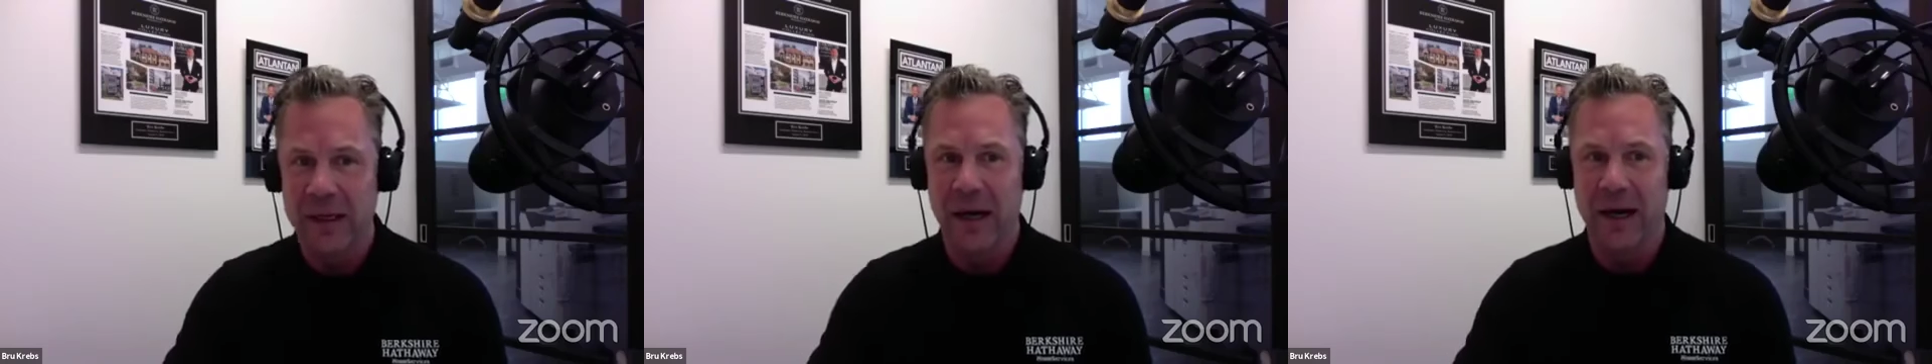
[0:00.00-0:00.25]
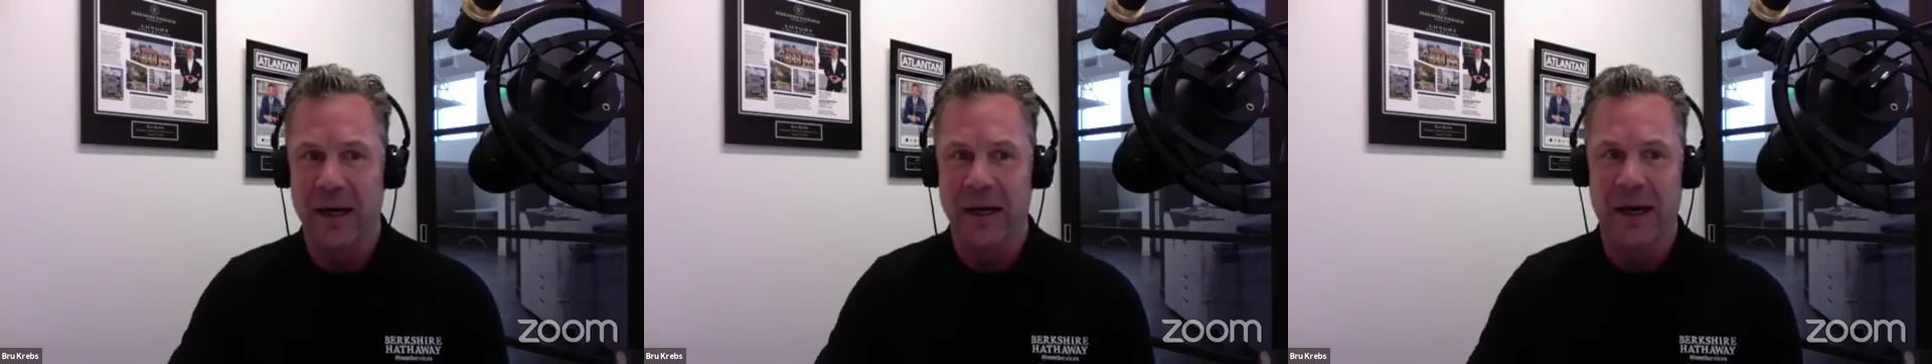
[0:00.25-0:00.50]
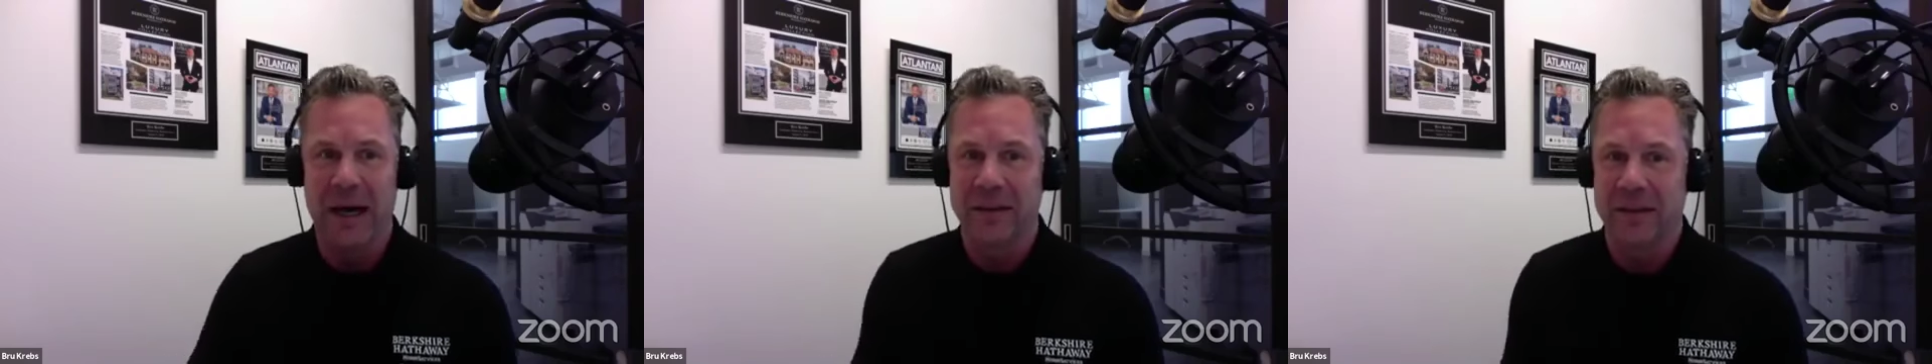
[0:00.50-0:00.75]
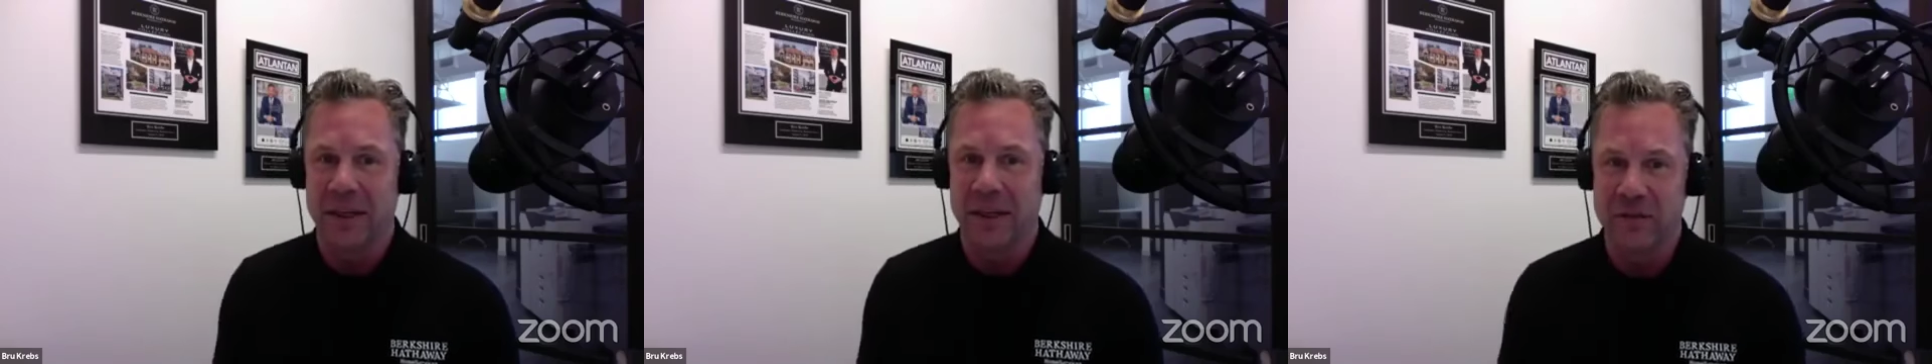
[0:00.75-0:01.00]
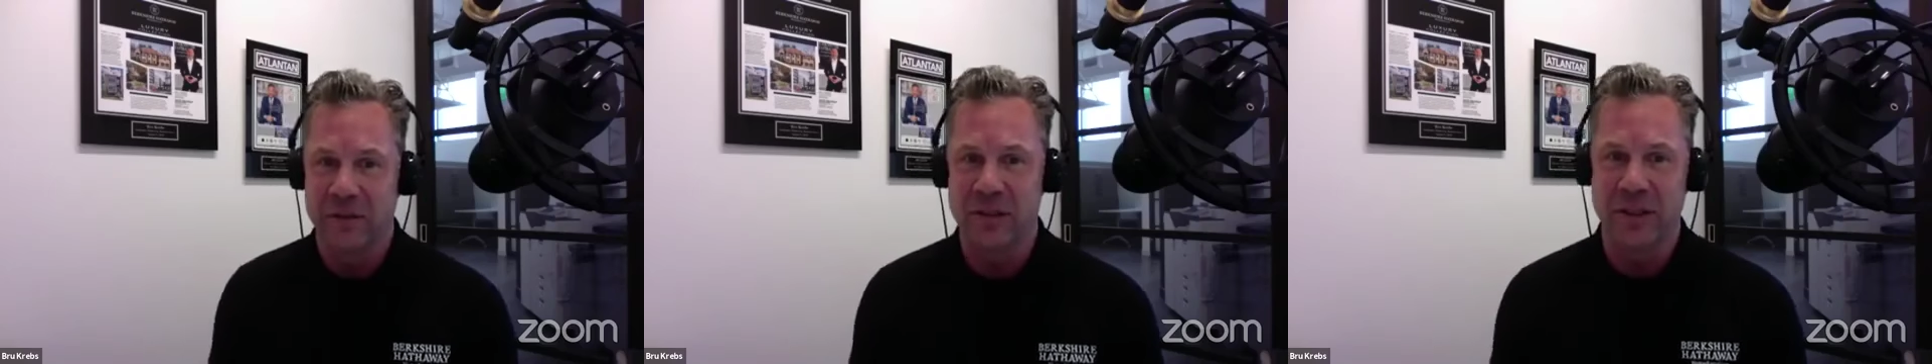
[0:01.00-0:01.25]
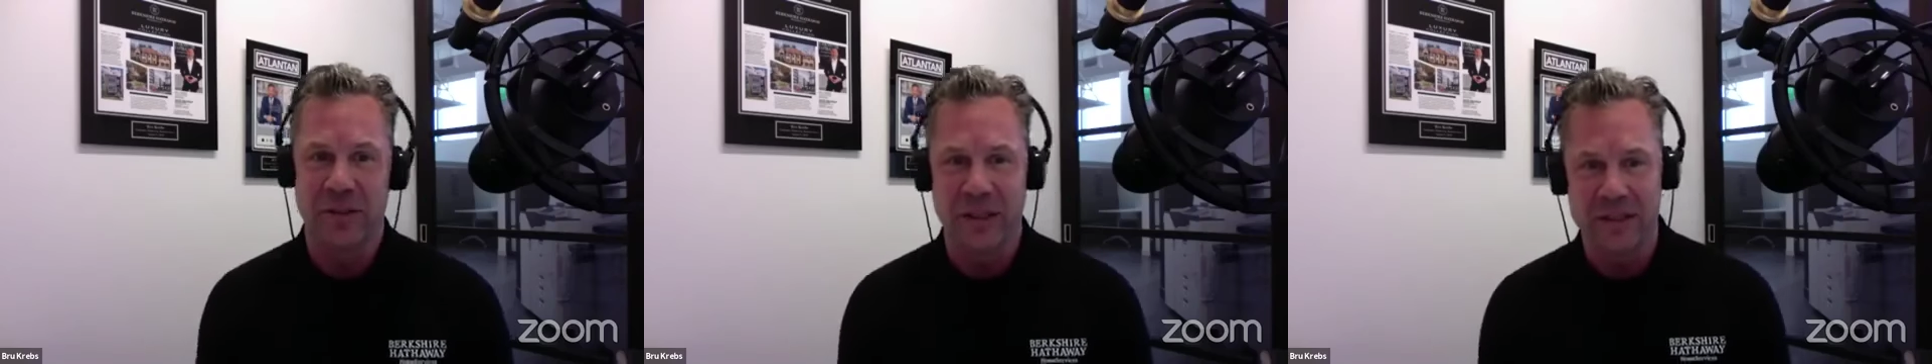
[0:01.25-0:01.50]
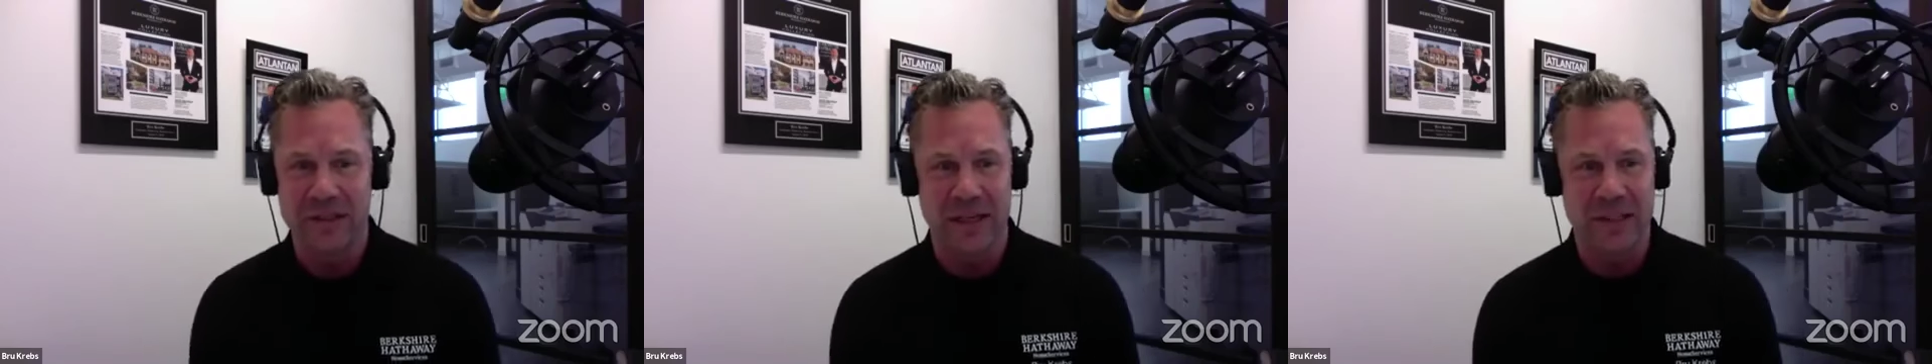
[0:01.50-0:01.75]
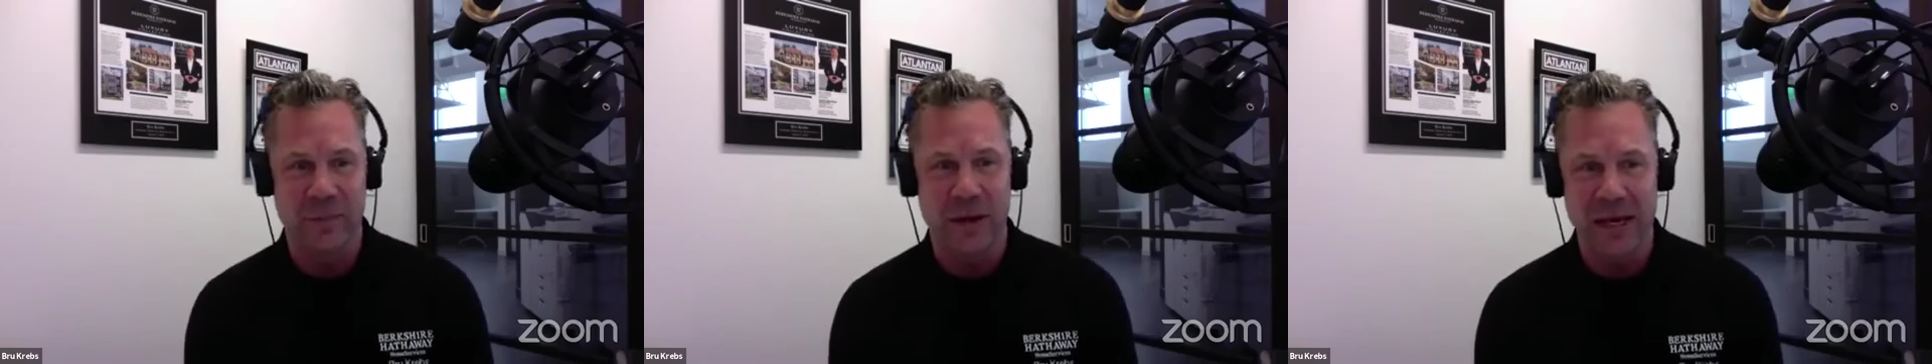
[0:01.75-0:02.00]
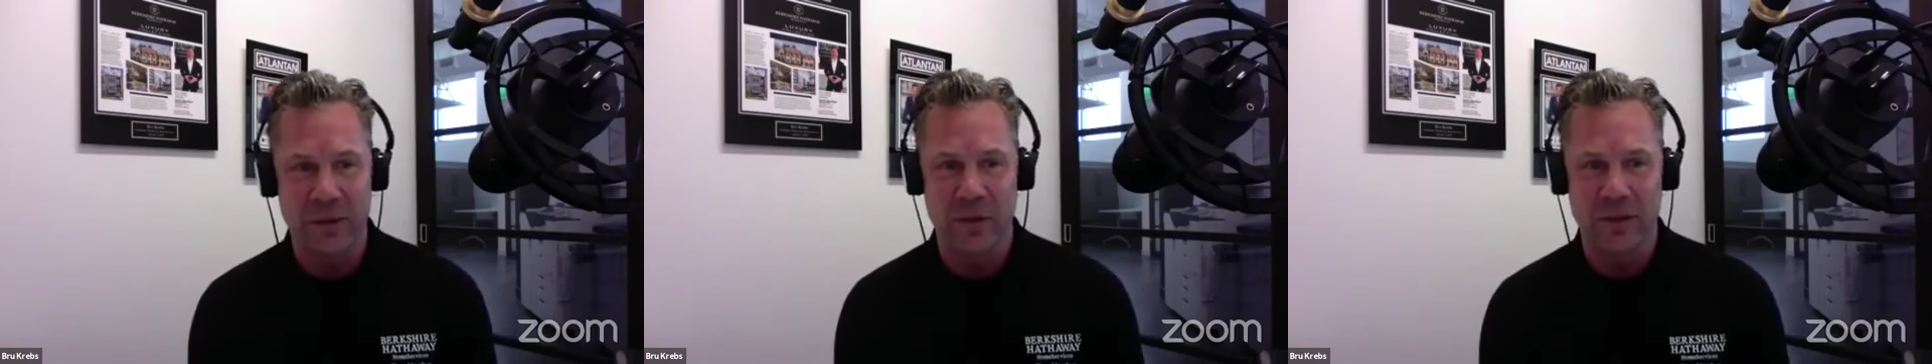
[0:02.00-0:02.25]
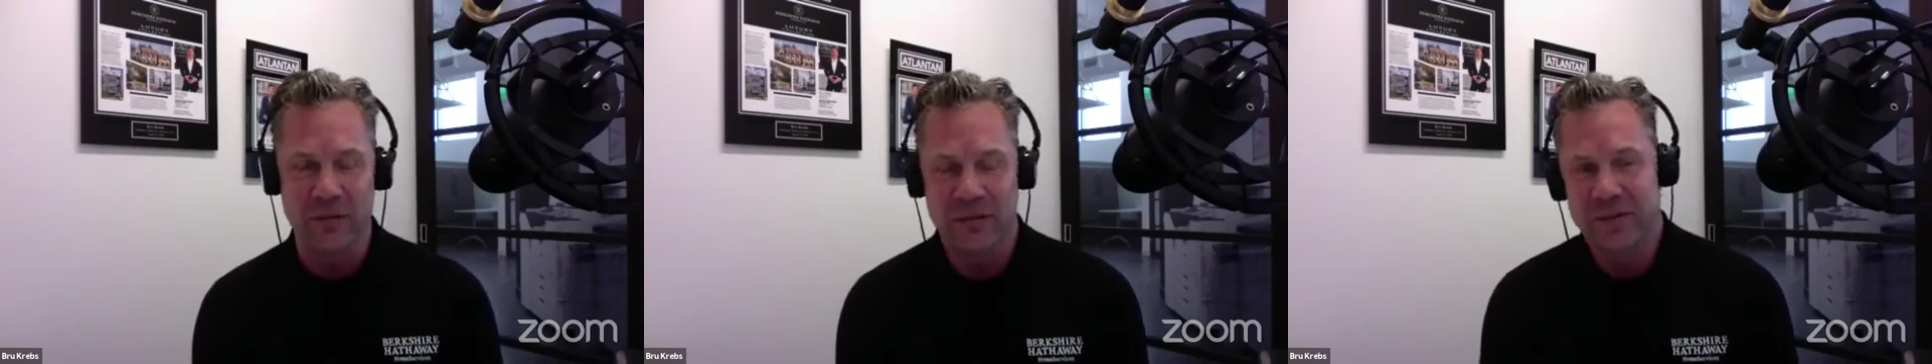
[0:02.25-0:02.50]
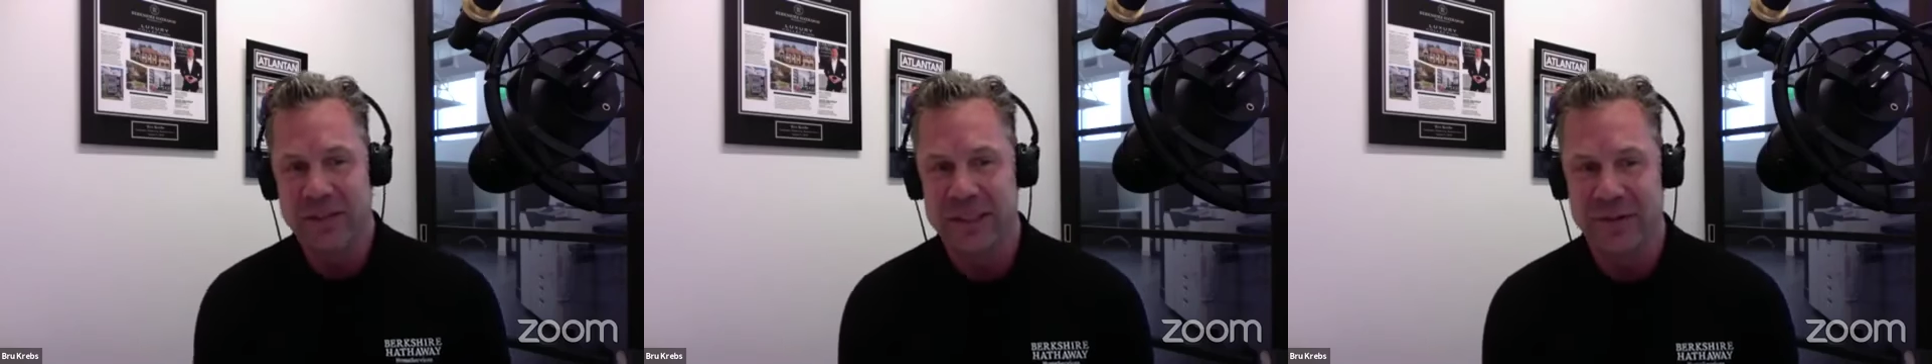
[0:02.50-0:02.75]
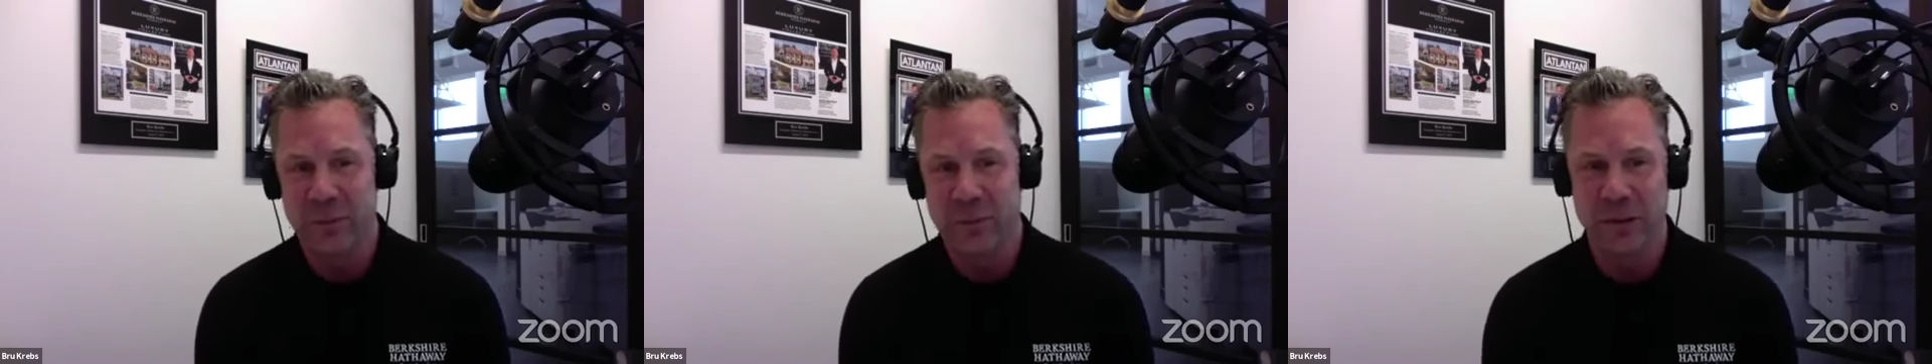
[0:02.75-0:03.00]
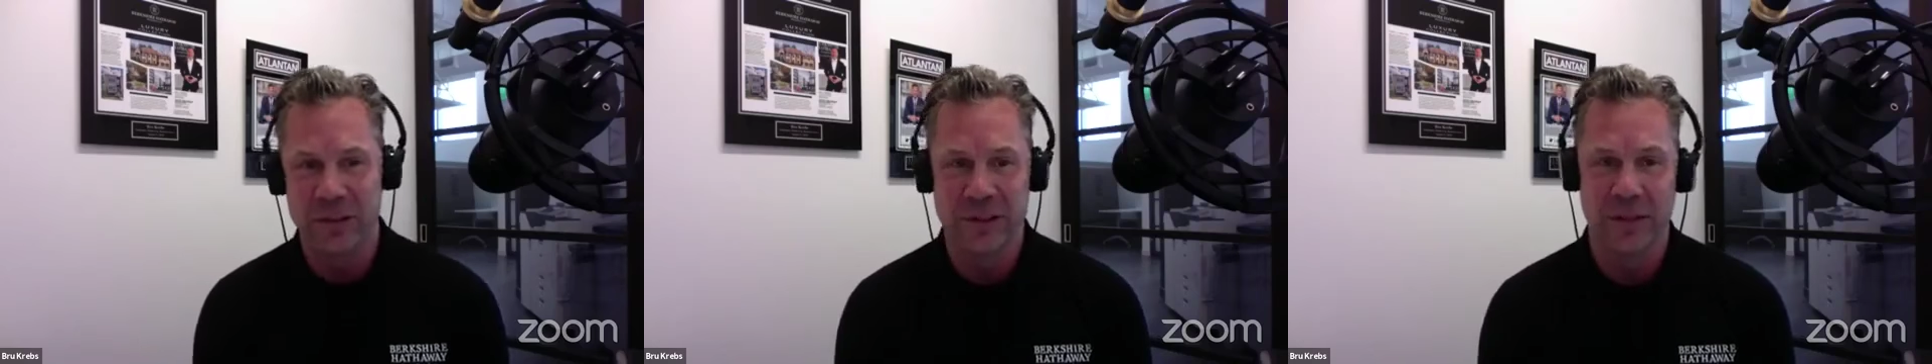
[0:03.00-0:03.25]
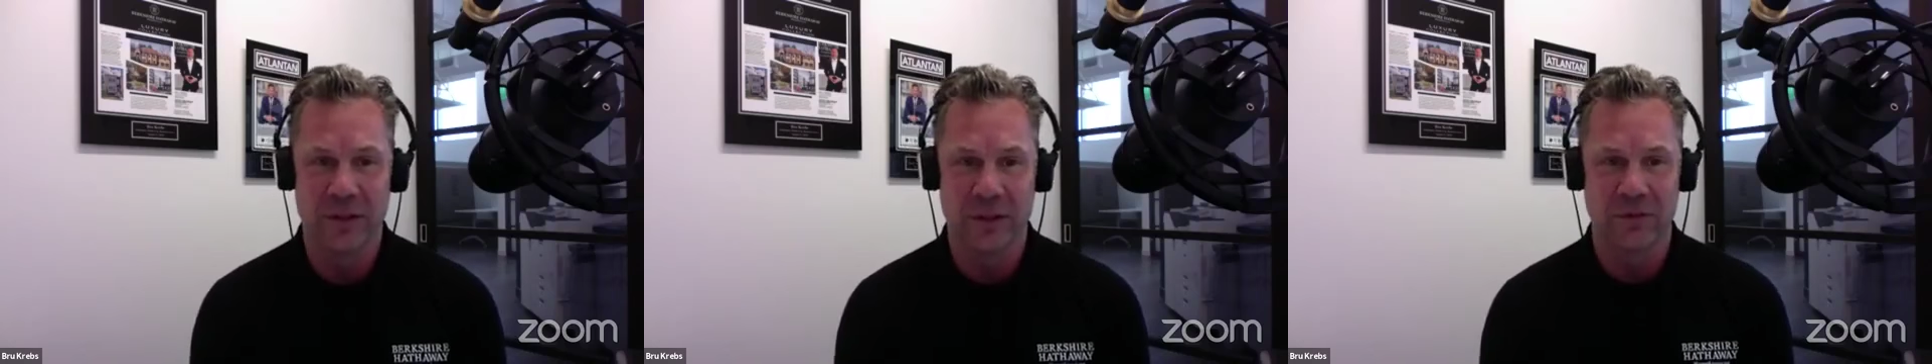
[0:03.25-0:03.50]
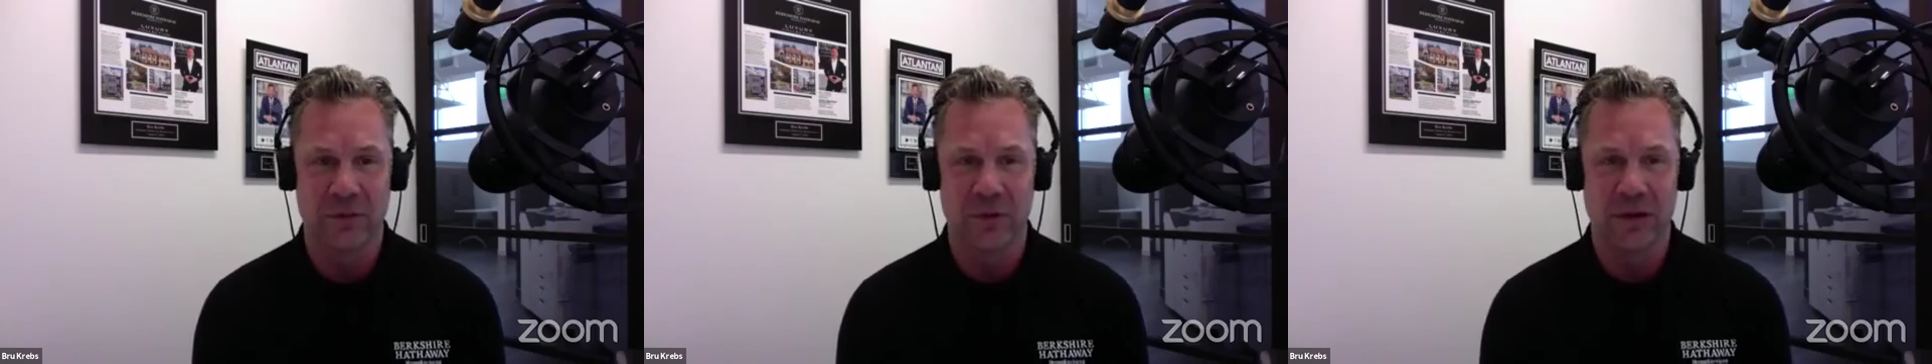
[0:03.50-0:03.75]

I'd love to share the insights Mike, with his 57 plus years of